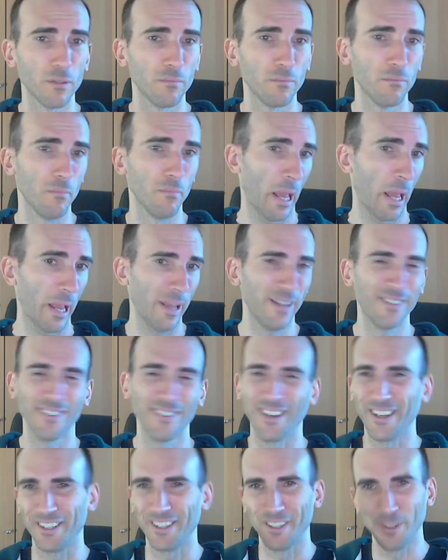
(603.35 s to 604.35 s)
made.
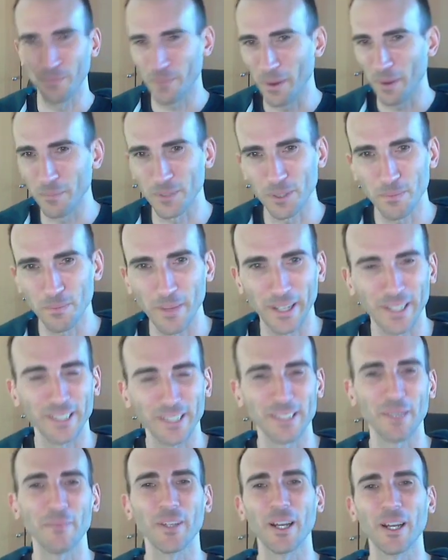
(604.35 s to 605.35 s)
I don't know, I'm just making
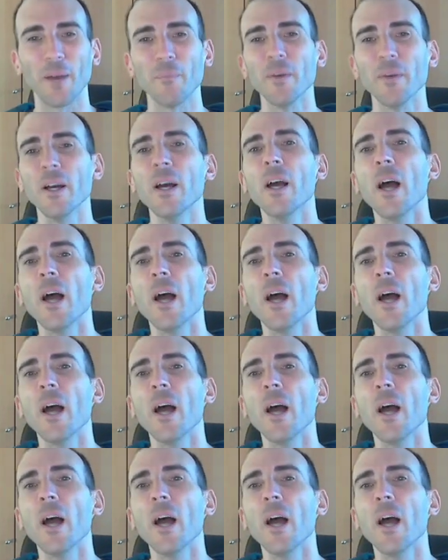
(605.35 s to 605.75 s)
something up.